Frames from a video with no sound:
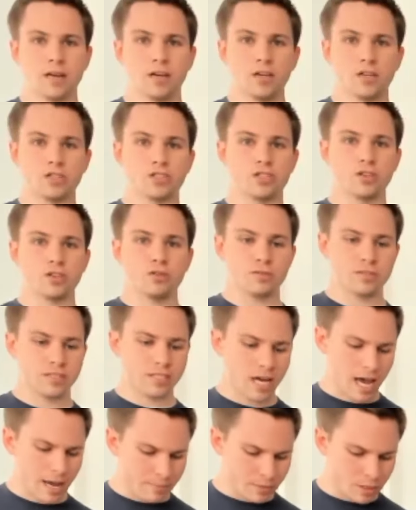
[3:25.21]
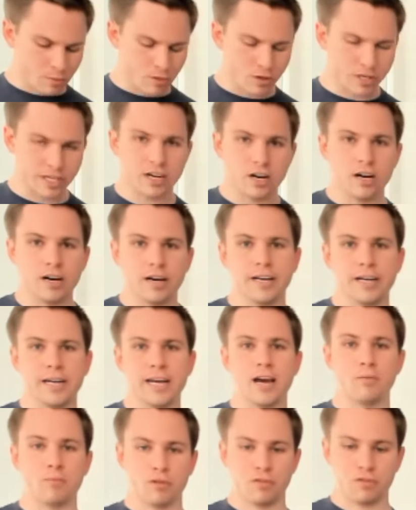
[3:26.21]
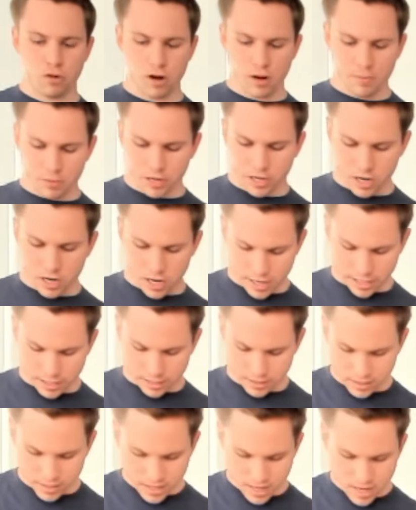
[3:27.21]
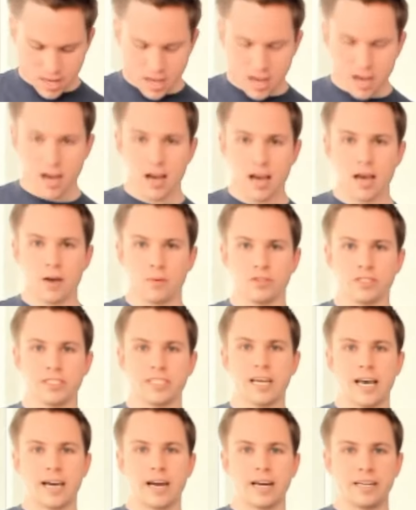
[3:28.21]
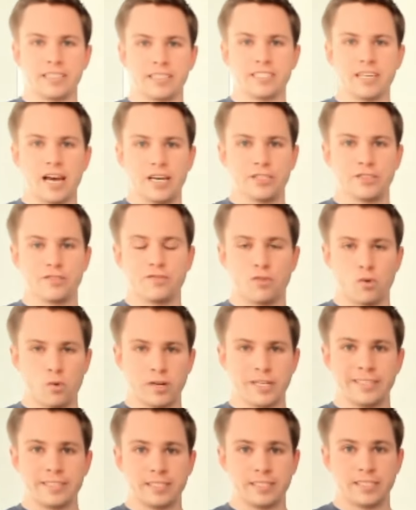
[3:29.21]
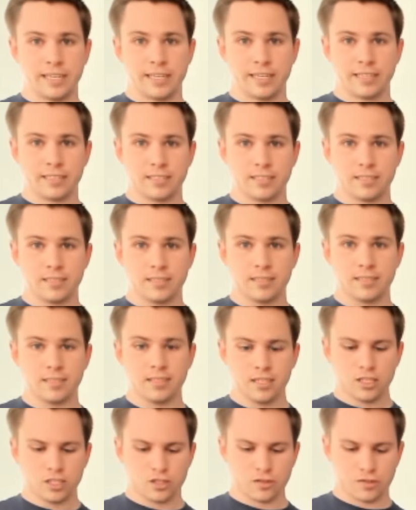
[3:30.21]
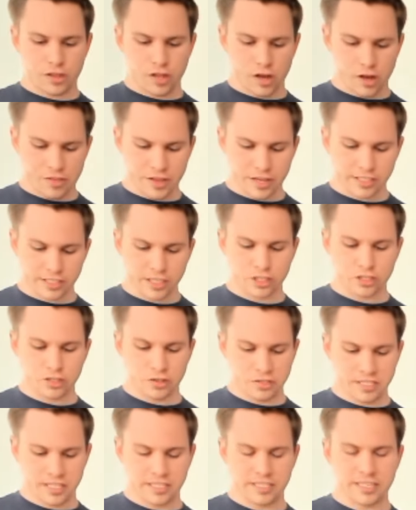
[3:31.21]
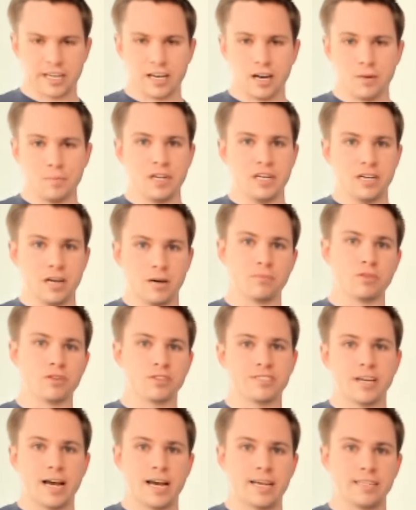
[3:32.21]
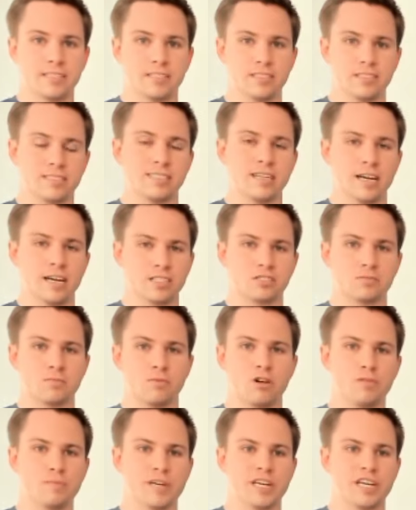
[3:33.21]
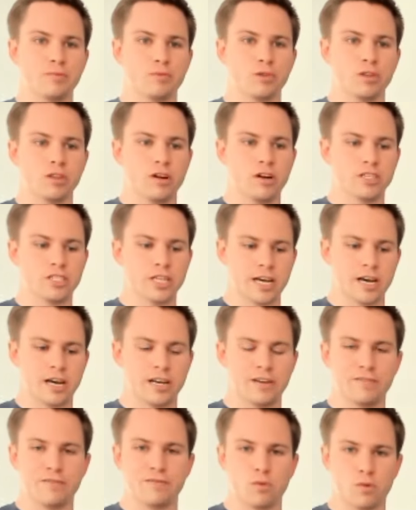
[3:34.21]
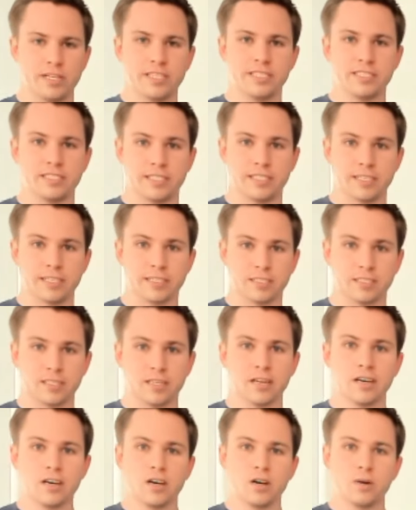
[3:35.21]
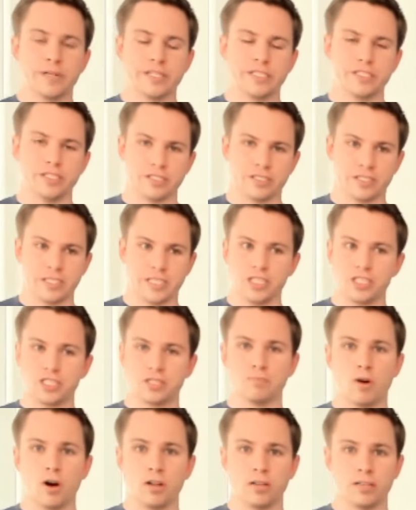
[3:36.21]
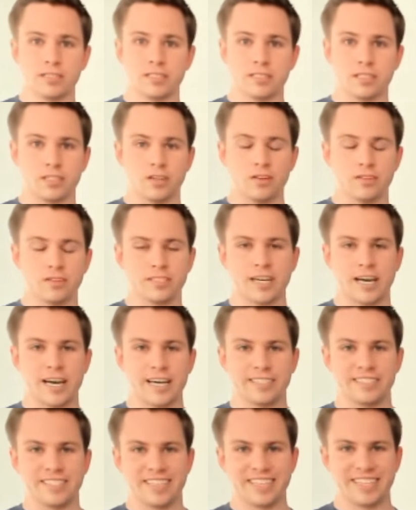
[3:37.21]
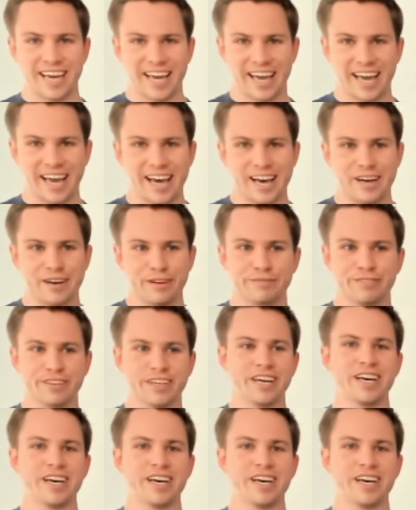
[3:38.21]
So time to put it on. Now before I put it on, I will say I got a size 46. So for the authentic jerseys, they come in number sizes. It's not small, medium, or large. I got a 46, which is the smallest adult size that they have.